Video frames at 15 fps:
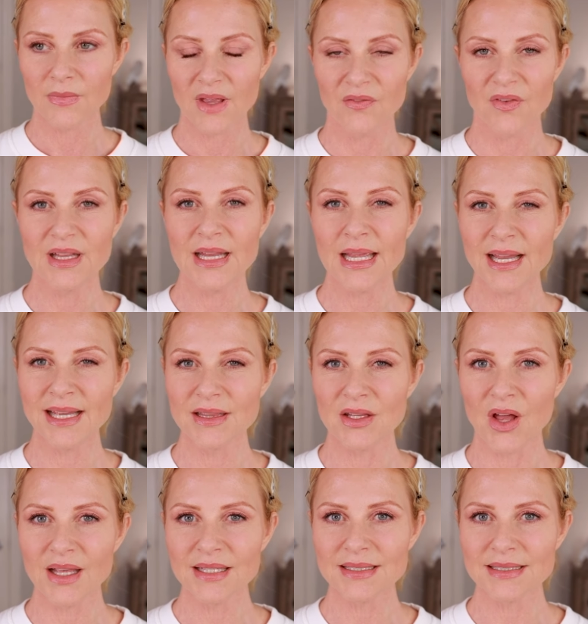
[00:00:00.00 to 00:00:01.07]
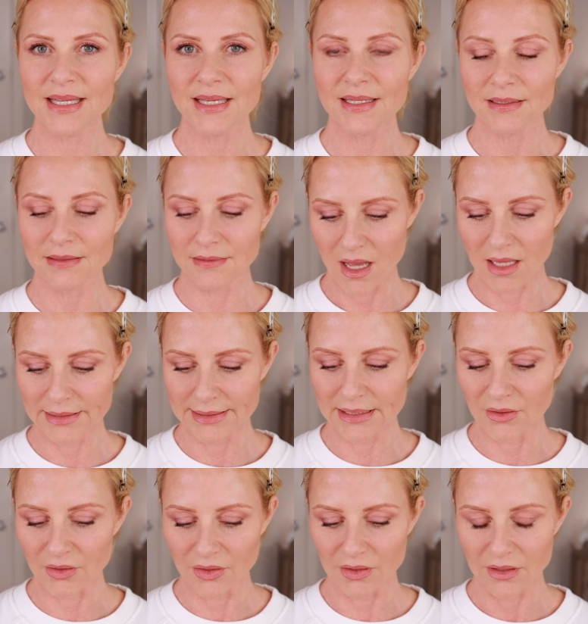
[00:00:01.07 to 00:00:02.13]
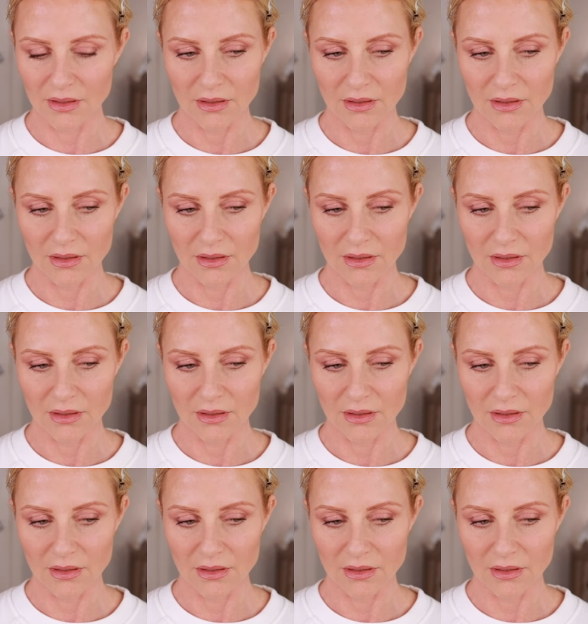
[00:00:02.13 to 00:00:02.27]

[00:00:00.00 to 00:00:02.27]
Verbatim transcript: I feel like I lost it a little